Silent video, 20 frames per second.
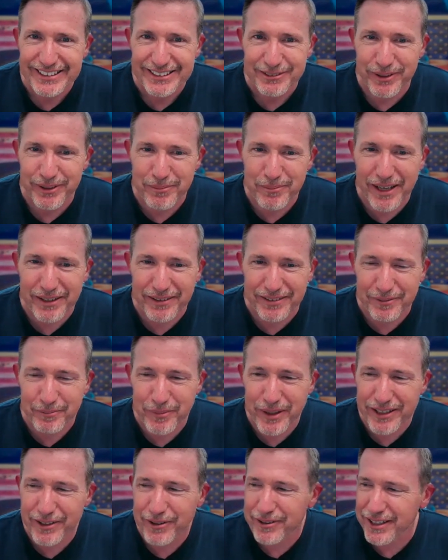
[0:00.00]

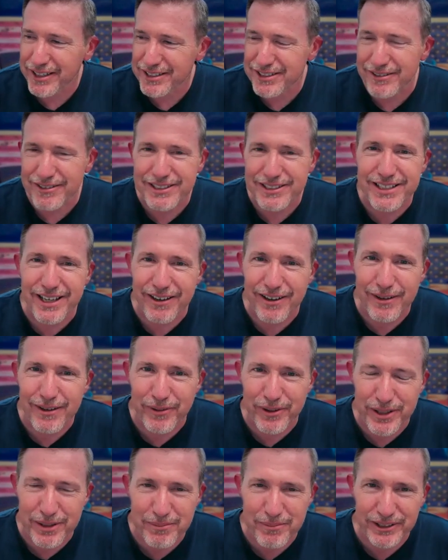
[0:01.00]
We don't necessarily set off
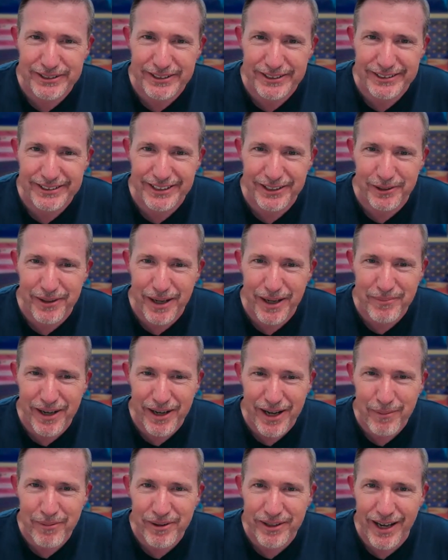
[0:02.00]
on the mission. I'm
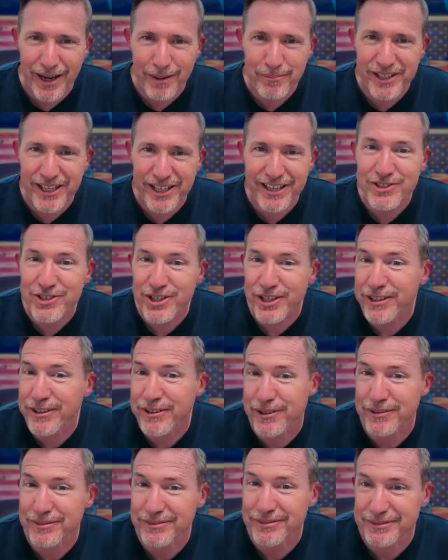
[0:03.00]
an
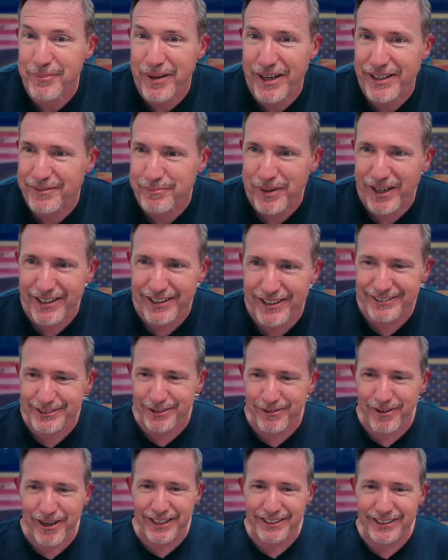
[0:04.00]
engineer. My
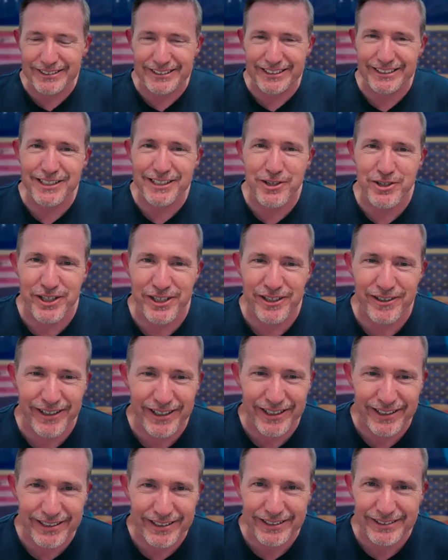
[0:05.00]
undergrad is in
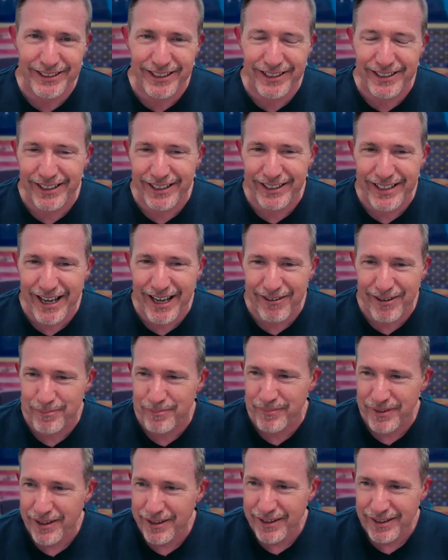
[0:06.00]
engineering, and suddenly now
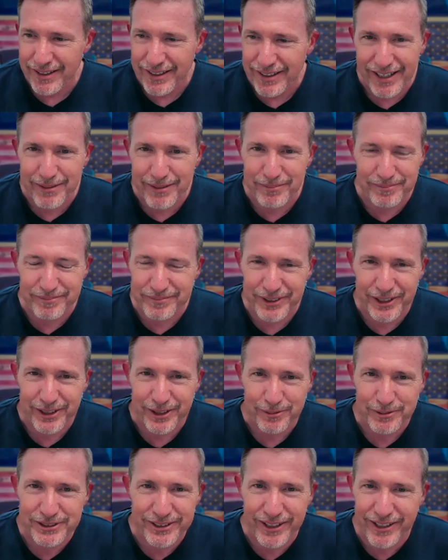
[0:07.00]

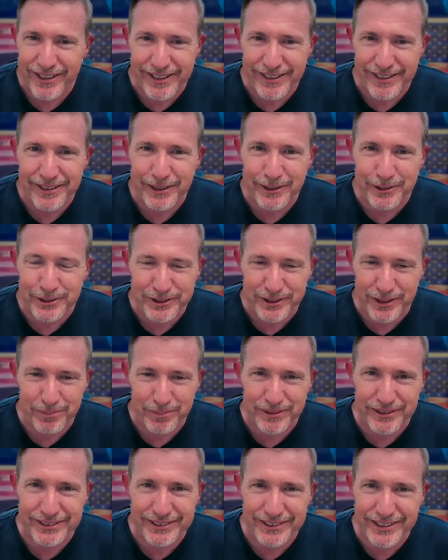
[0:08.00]
I'm studying leadership
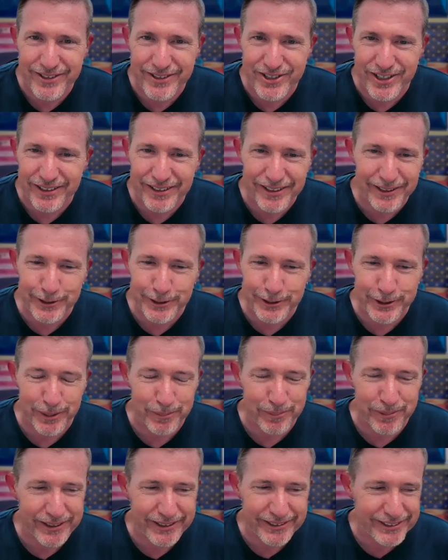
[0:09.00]
and teaching
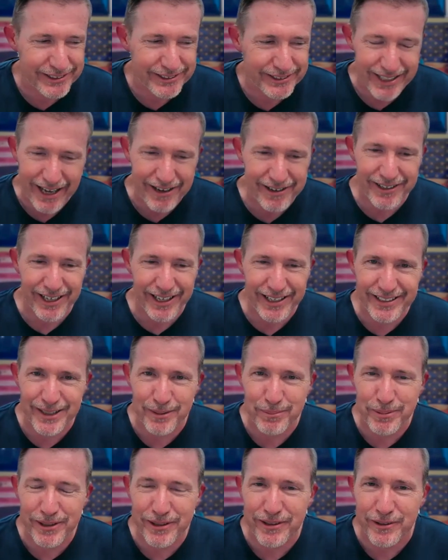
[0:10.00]
leadership, and it's just, how did I end
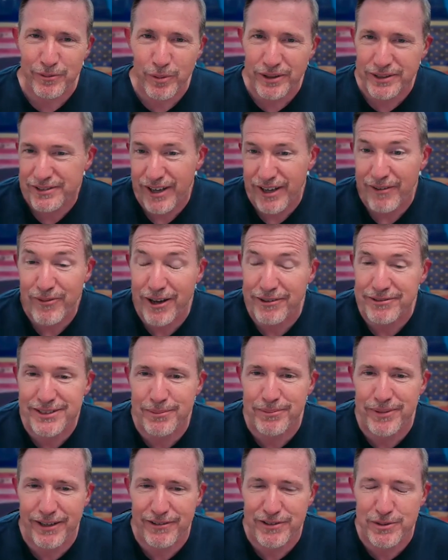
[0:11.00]
up here? Well, I found
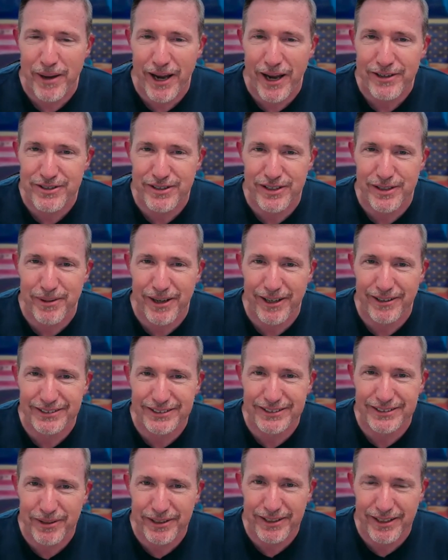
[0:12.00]
something I was passionate about,
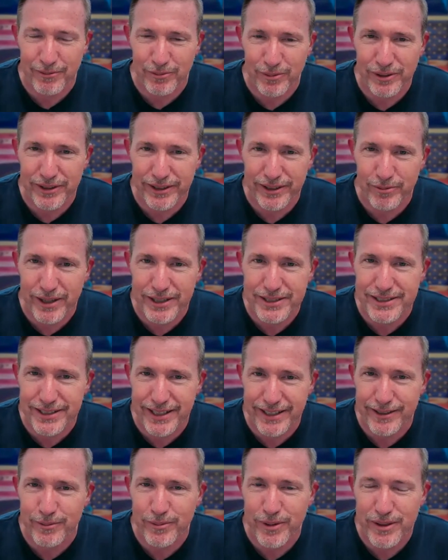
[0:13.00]
something that really
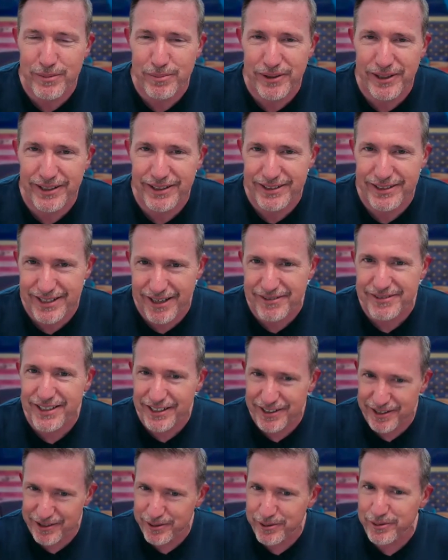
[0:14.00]
resonated with me, and it sounds
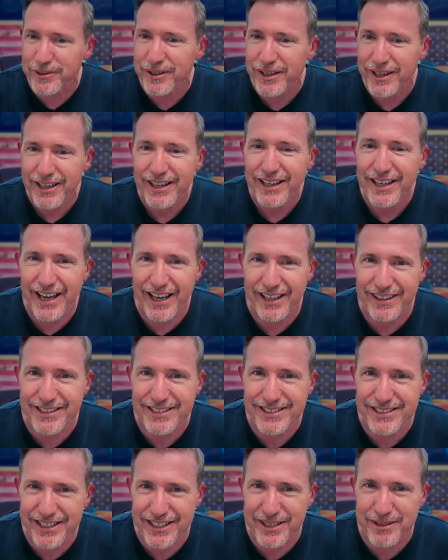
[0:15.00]
like you had the
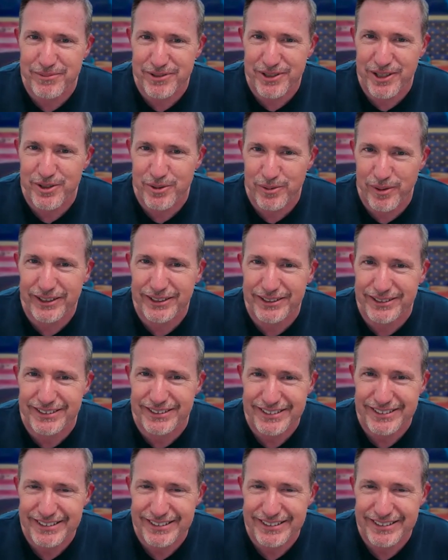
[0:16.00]
same situation.